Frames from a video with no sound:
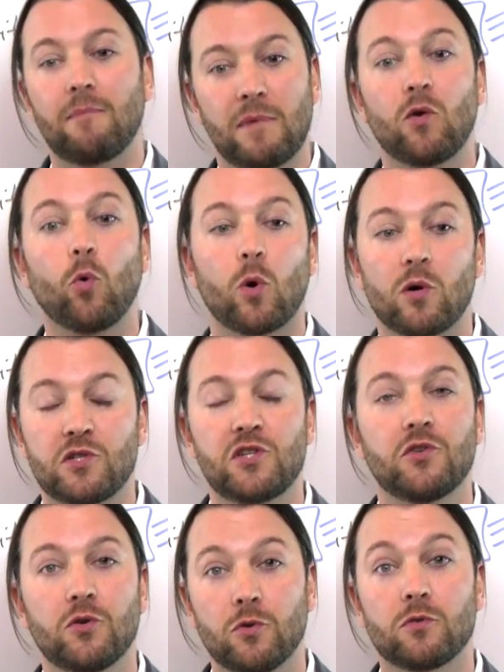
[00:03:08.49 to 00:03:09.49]
in order
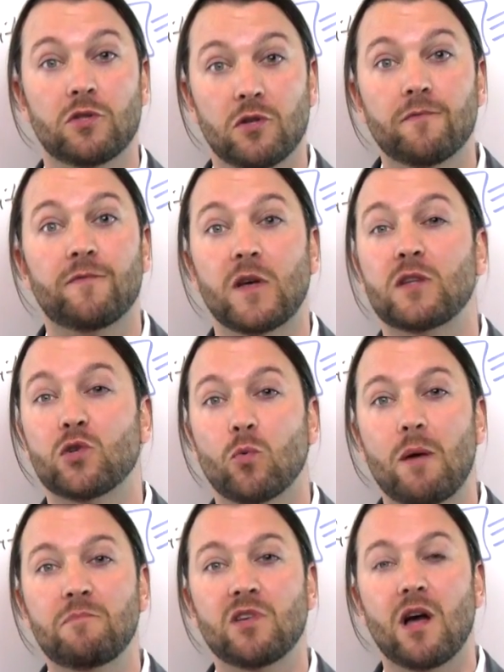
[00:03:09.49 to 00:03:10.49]
to fix your
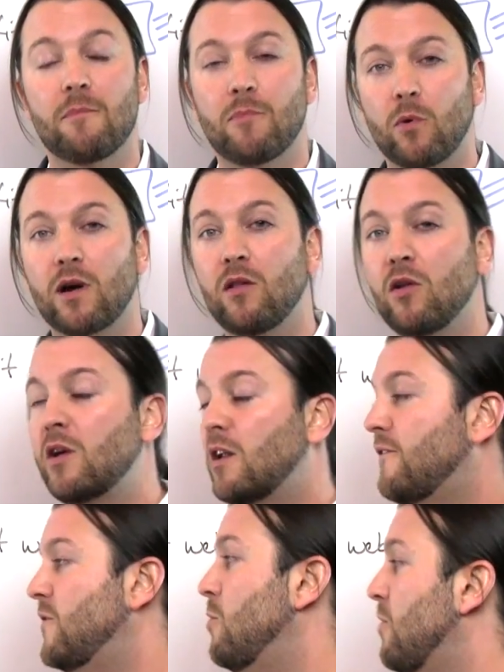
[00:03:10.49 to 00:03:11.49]
website. But we're going to look at
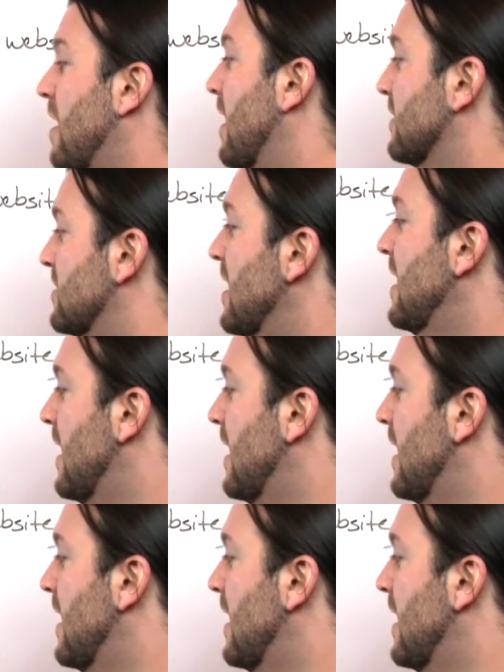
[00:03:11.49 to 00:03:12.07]
a few things.